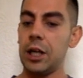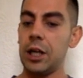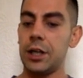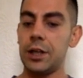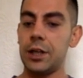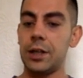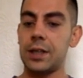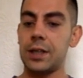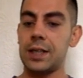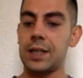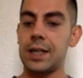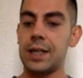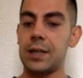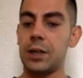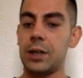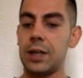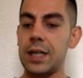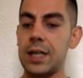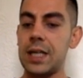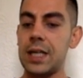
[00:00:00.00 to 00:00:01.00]
you know, selling
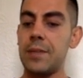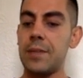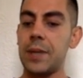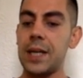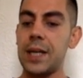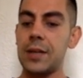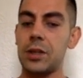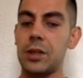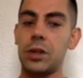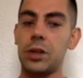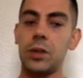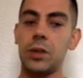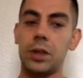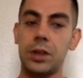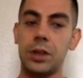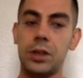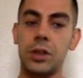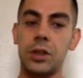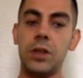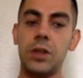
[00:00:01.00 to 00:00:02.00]
on eBay and so on
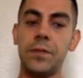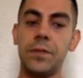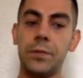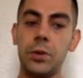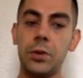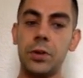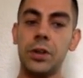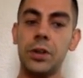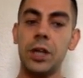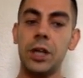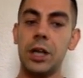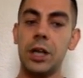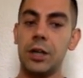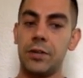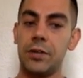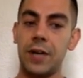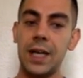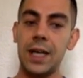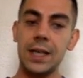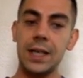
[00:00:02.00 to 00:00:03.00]
and so forth,
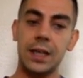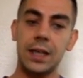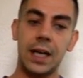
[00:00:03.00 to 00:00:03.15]
right?